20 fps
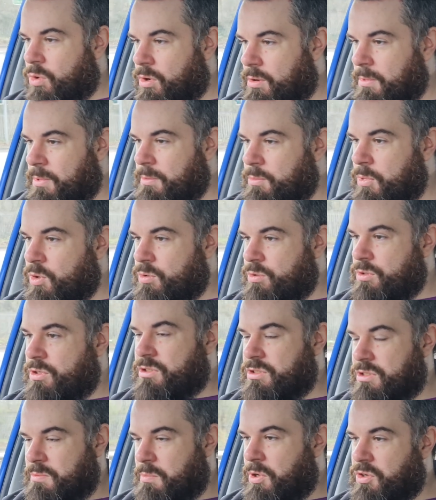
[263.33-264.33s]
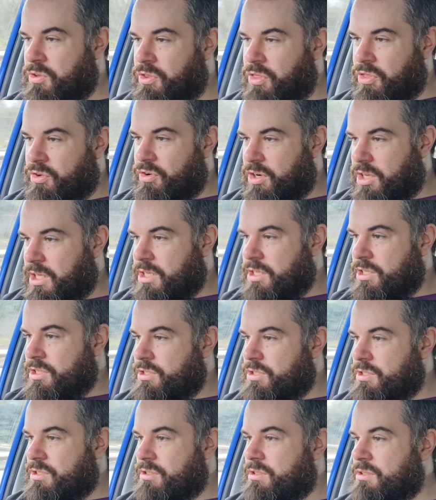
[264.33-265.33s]
normal mode does about
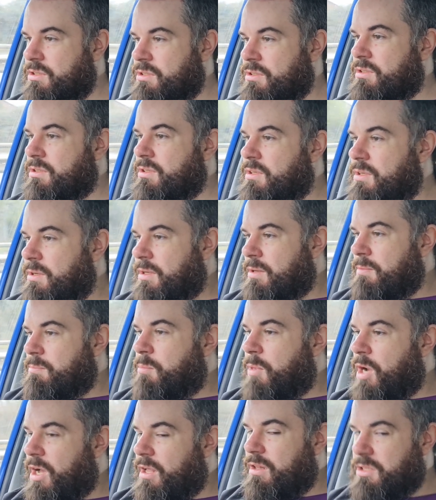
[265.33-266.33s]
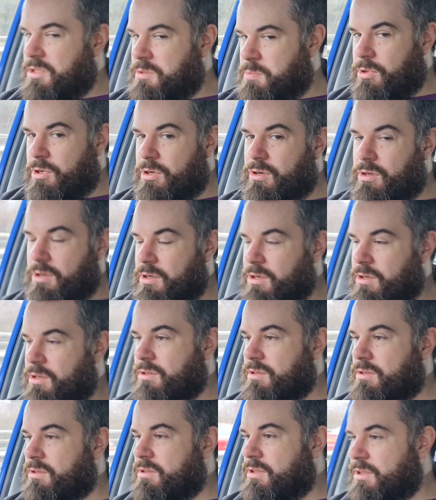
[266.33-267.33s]
30-ish miles per hour.
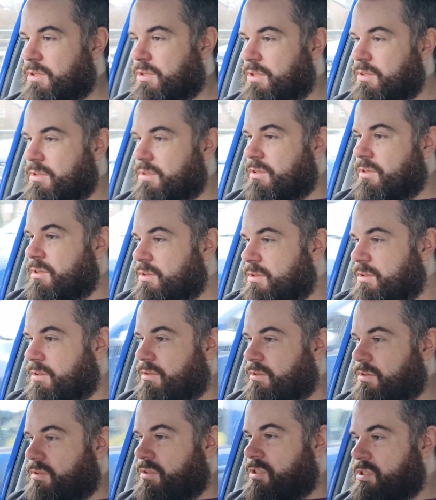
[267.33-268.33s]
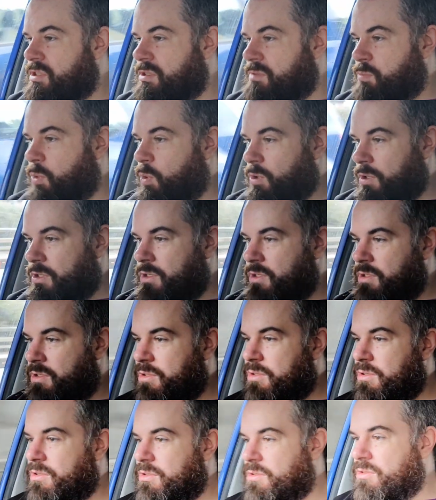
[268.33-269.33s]
Sport
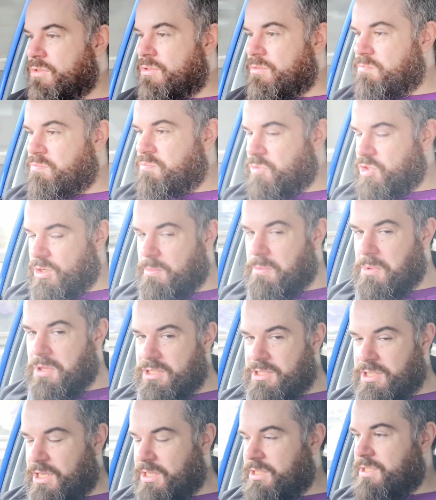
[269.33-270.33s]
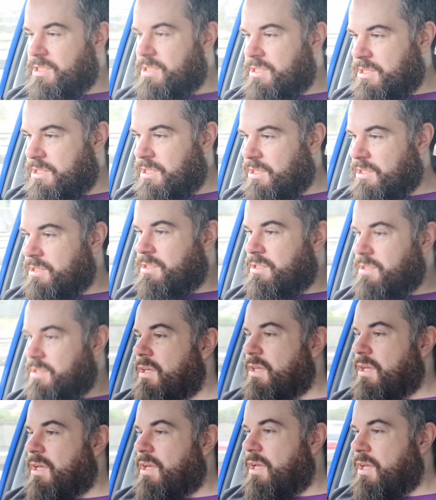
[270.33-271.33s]
doubles that to 6,
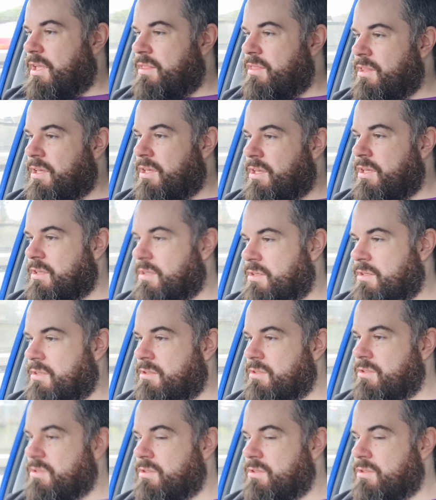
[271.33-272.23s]
and then